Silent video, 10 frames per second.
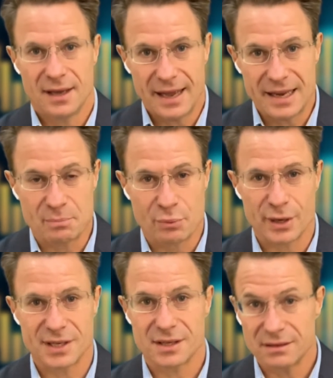At
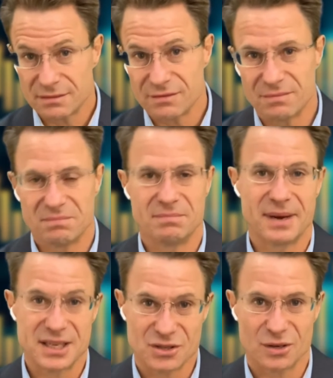present,
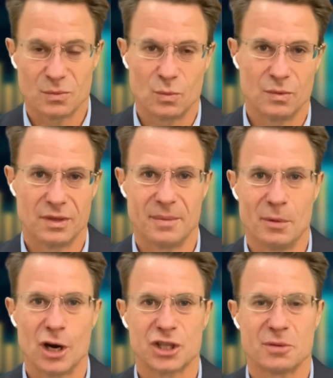based on the
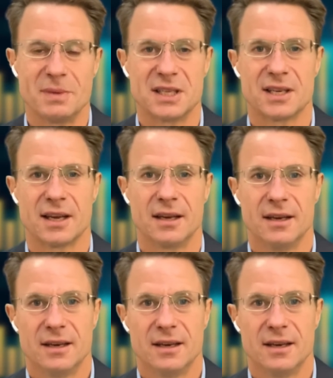March meeting,